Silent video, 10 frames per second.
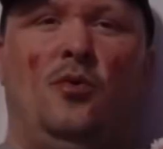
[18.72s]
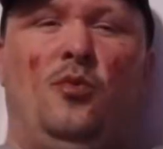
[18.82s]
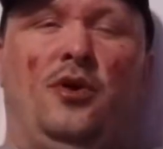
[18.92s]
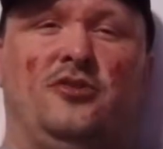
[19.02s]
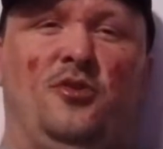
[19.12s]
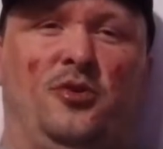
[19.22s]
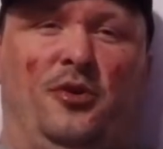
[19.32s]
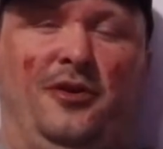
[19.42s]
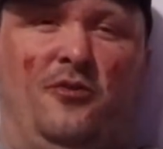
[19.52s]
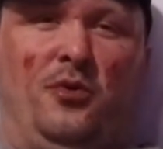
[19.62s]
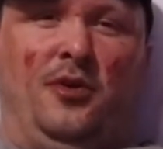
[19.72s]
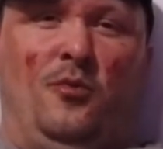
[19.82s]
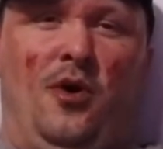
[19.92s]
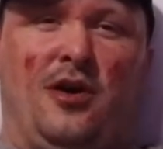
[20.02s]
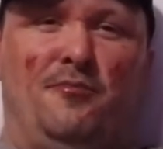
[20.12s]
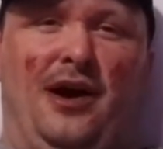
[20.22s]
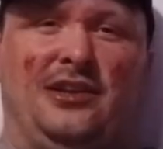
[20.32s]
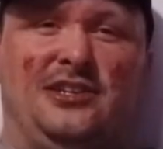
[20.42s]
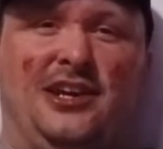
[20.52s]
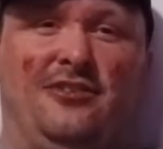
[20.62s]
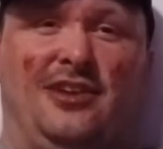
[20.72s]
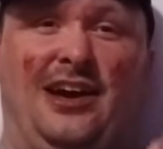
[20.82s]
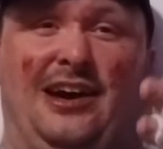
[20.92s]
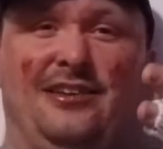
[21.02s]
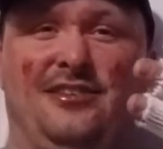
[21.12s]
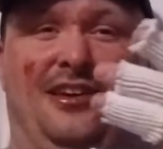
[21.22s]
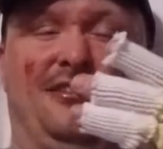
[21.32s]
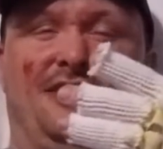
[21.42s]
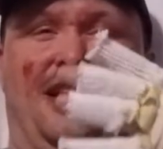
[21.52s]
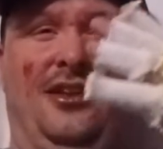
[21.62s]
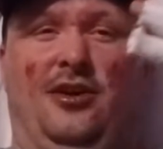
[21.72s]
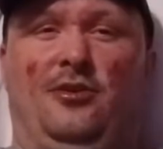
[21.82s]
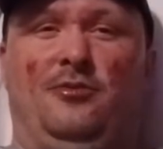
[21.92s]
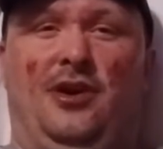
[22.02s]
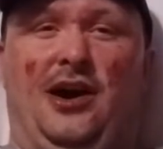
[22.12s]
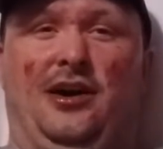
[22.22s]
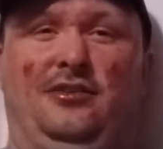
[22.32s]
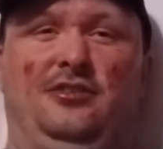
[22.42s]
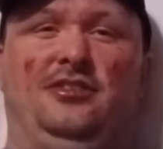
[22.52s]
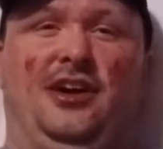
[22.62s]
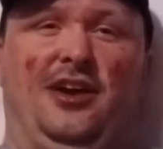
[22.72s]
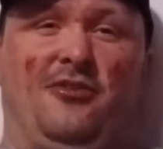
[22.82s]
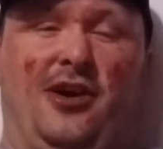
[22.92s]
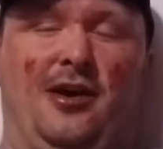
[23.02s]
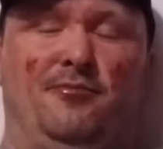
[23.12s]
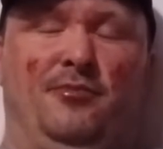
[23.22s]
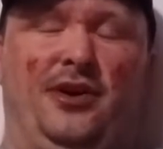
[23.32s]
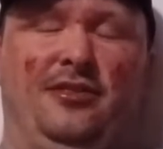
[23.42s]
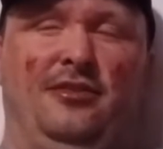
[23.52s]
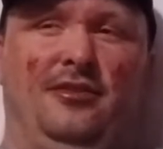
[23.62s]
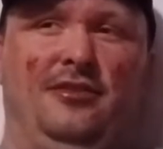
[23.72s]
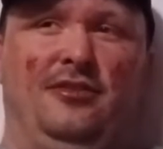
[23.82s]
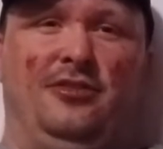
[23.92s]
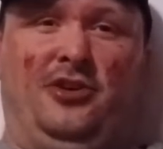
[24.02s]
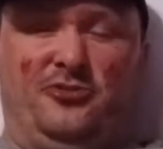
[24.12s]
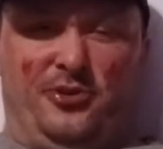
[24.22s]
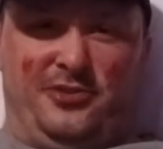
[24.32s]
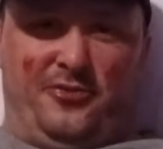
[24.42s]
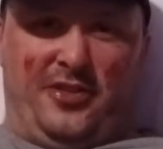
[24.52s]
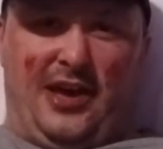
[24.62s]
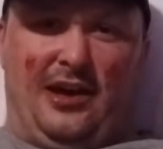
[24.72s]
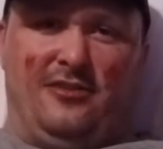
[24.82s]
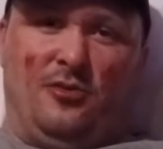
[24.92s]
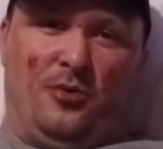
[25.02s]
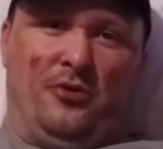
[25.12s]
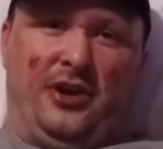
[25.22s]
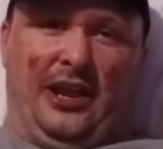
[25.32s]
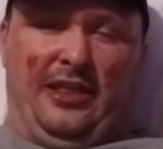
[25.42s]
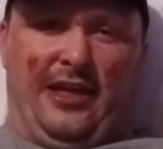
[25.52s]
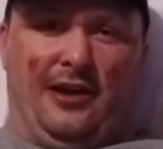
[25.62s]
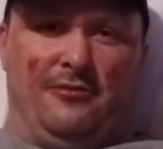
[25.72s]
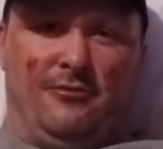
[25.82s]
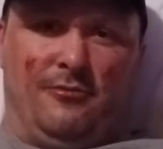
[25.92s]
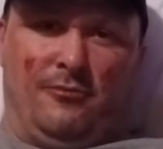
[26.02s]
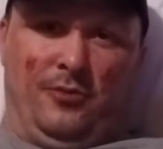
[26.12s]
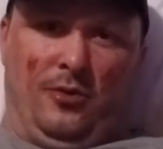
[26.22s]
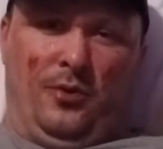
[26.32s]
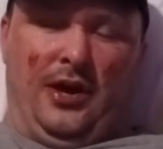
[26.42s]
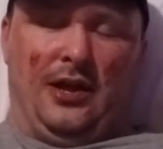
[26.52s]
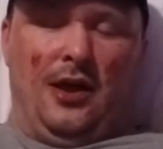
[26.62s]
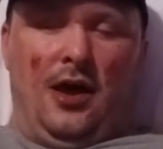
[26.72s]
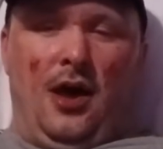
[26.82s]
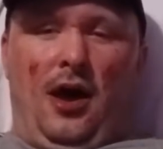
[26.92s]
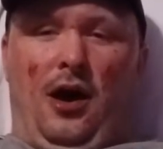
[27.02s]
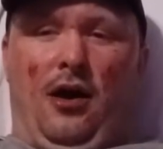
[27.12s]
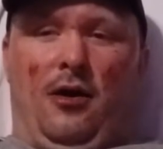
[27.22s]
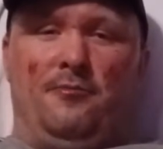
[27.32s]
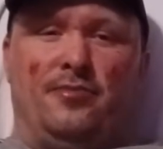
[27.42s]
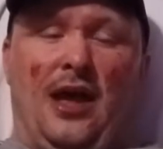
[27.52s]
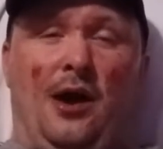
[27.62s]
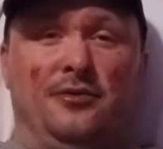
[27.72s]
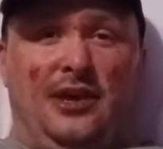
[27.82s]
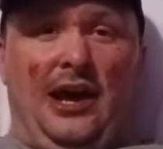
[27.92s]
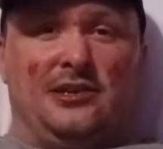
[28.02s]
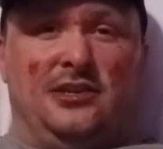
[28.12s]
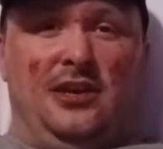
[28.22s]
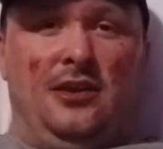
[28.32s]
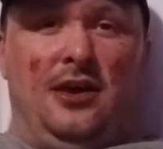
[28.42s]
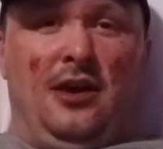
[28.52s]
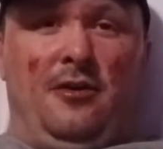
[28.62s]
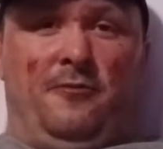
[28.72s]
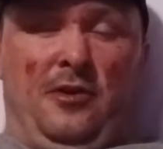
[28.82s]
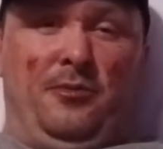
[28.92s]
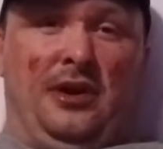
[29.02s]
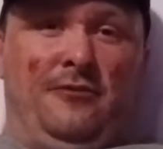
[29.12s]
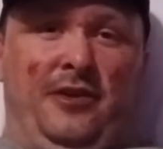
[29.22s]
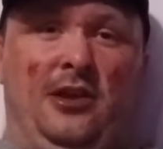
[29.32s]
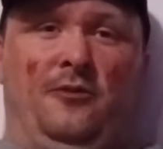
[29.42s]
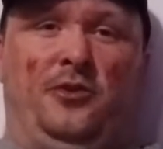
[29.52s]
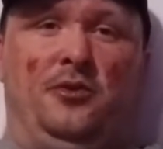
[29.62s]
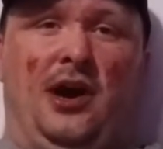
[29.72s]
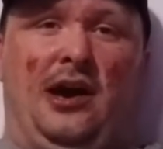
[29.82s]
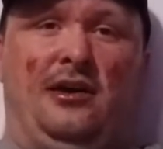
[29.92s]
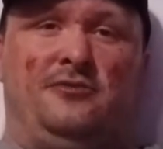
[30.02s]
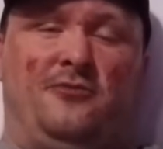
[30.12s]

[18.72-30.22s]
What is going on, everyone, and welcome back to the channel. Guys, yes, I know I look like crap, but there's a reason for that, so we're going to get into that real quick. I was actually filming a video for you guys